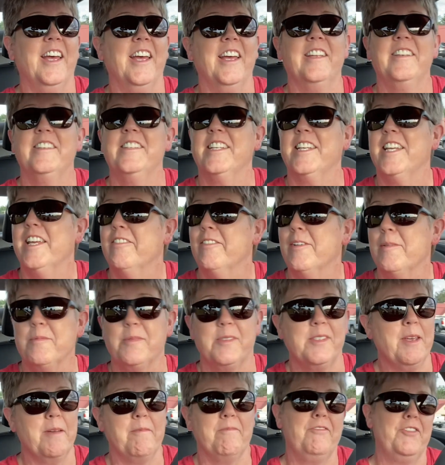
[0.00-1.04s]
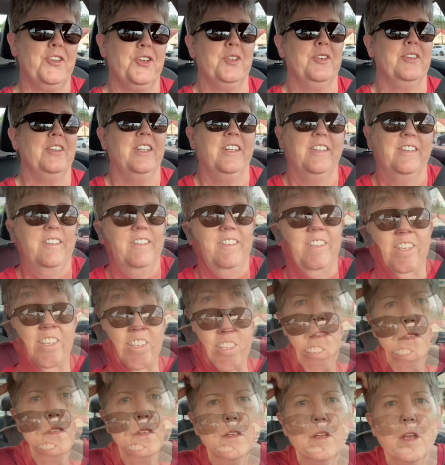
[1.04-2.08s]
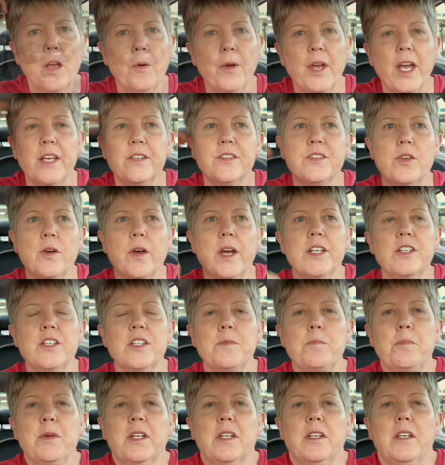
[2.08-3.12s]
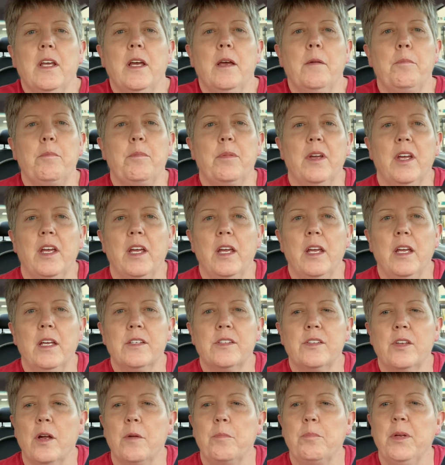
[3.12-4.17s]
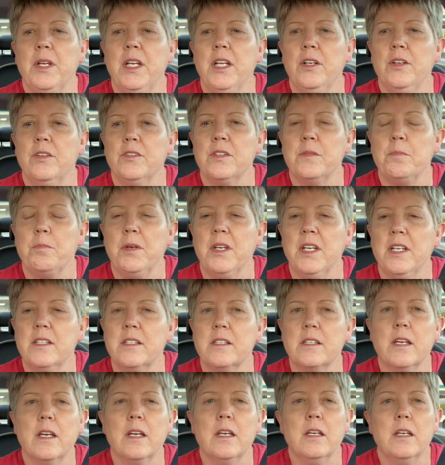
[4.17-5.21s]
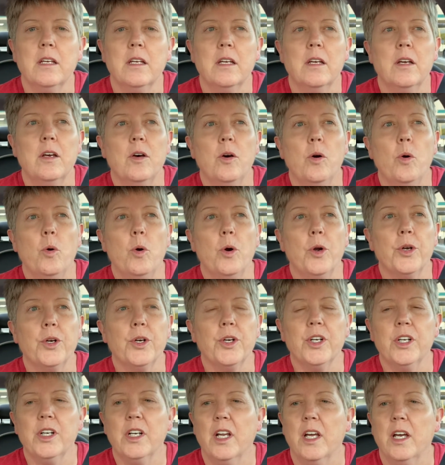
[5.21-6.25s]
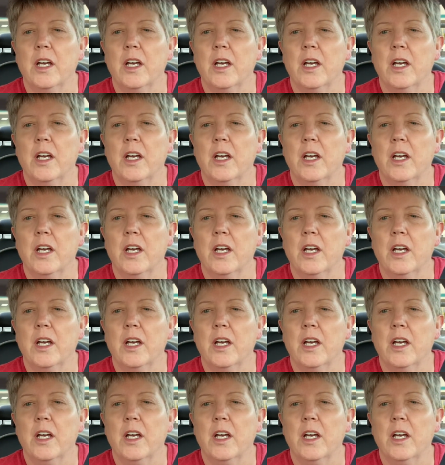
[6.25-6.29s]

to give him some food. Okay, so I just picked up a Sarpino's pizza order.